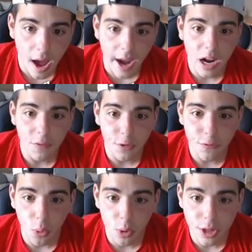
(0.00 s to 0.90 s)
I got him for
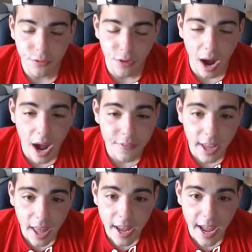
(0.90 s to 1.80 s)

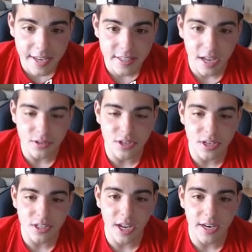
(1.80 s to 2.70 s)
45K and he's now
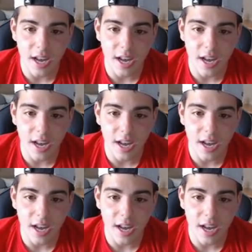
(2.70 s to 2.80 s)
68.9.